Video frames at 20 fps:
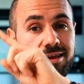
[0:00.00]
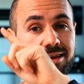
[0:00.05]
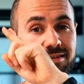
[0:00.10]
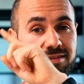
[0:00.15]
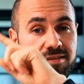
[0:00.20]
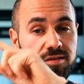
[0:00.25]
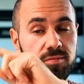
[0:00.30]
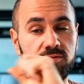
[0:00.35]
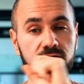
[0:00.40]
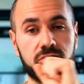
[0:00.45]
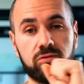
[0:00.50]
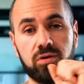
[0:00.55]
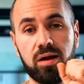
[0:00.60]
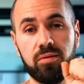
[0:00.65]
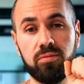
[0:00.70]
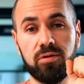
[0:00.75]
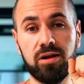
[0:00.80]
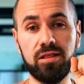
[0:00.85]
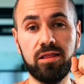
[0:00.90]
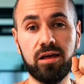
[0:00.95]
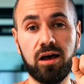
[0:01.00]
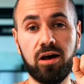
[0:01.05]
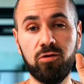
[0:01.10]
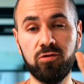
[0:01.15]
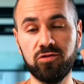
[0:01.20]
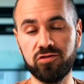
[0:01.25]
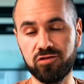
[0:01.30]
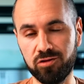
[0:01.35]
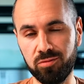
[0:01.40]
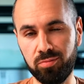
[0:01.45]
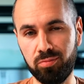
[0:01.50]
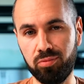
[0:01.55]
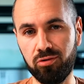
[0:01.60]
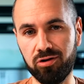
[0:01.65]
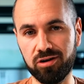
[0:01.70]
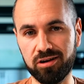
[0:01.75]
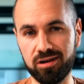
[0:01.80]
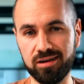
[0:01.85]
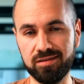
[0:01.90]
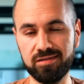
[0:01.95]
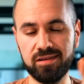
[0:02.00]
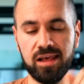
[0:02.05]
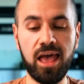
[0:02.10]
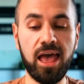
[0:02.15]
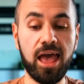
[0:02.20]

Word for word: subscribe right now, support us.